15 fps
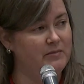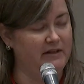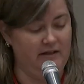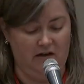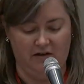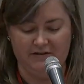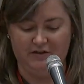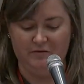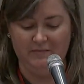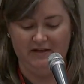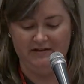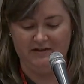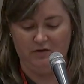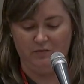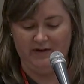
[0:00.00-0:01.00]
but it also
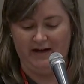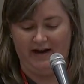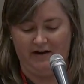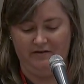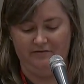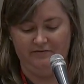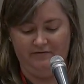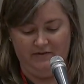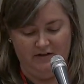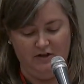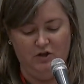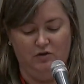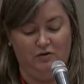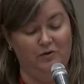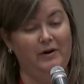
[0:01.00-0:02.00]
means that we have
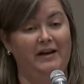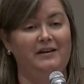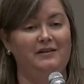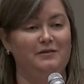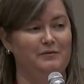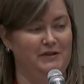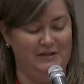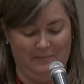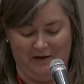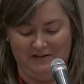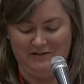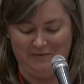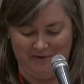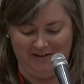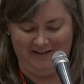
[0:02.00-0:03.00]
great
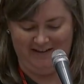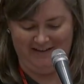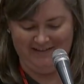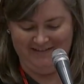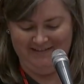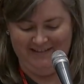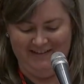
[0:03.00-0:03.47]
responsibility.